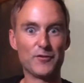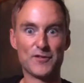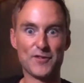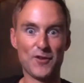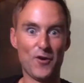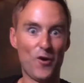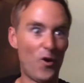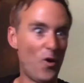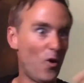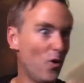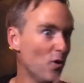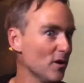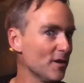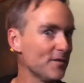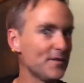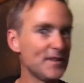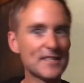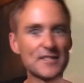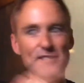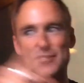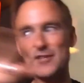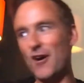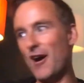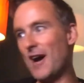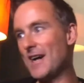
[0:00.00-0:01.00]
So all of this
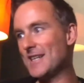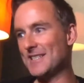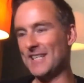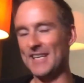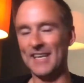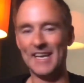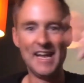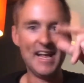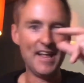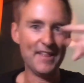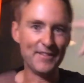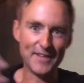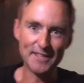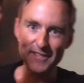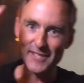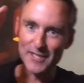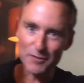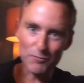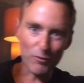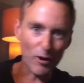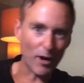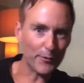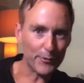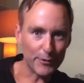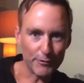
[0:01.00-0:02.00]
ties in. This is
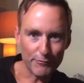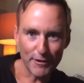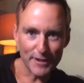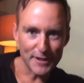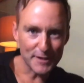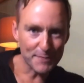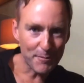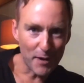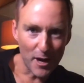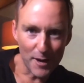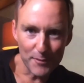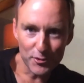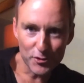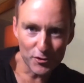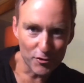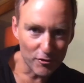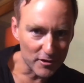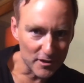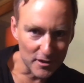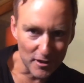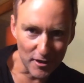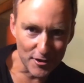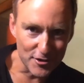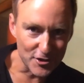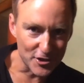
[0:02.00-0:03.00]
why we read the Bible
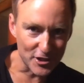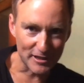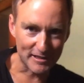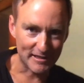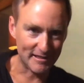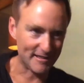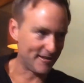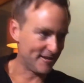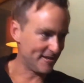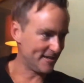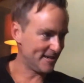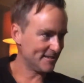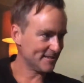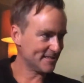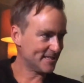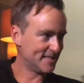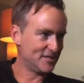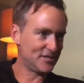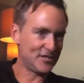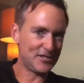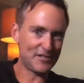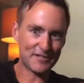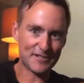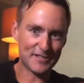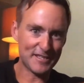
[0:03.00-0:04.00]
chronologically, all right? Because
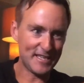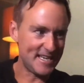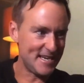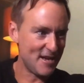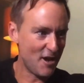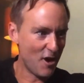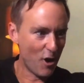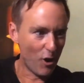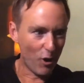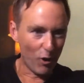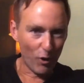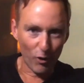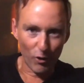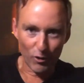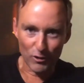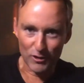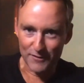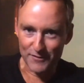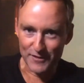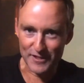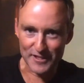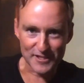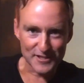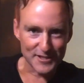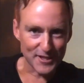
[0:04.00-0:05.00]
you see all of
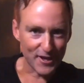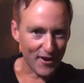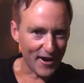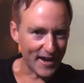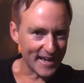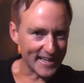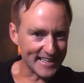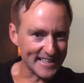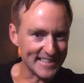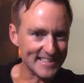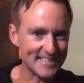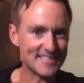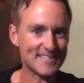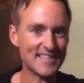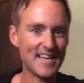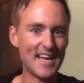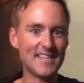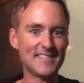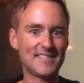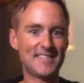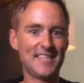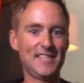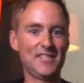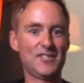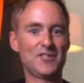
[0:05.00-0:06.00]
this tying in
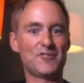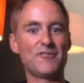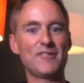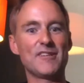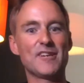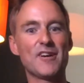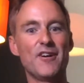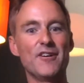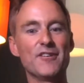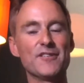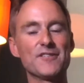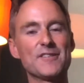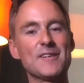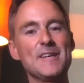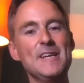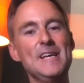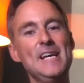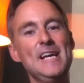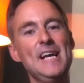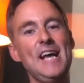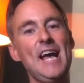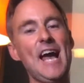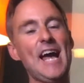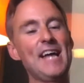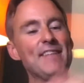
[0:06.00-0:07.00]
as history goes.
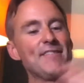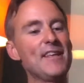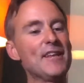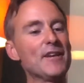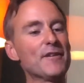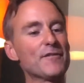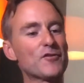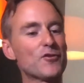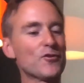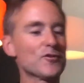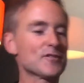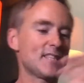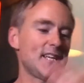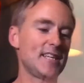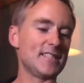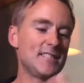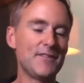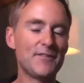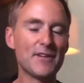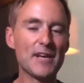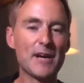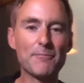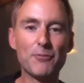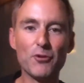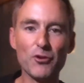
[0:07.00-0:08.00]
And then, of course, they
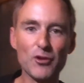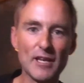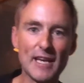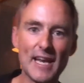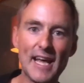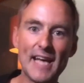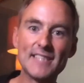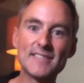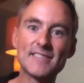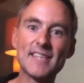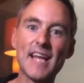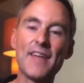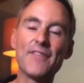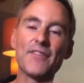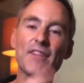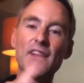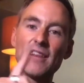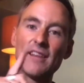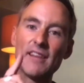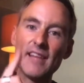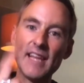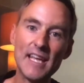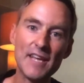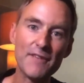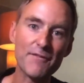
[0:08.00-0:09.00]
divvy up all the lands, and the
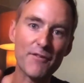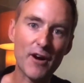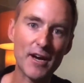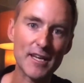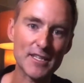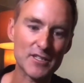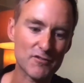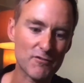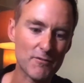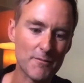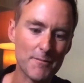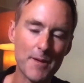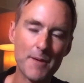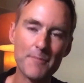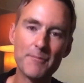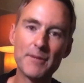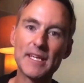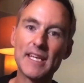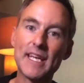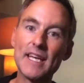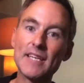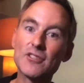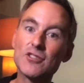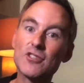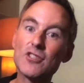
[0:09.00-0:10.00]
Levites, remember,
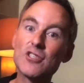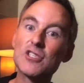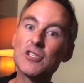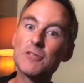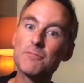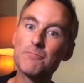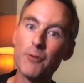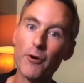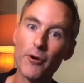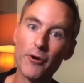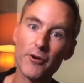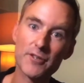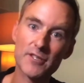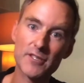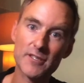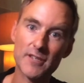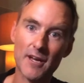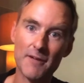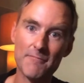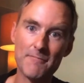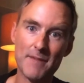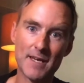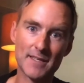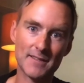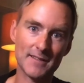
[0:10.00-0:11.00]
get dispersed
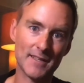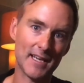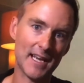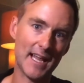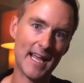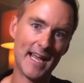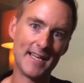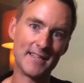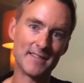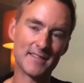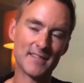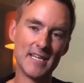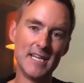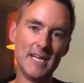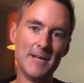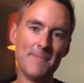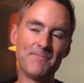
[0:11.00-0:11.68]
among the lands.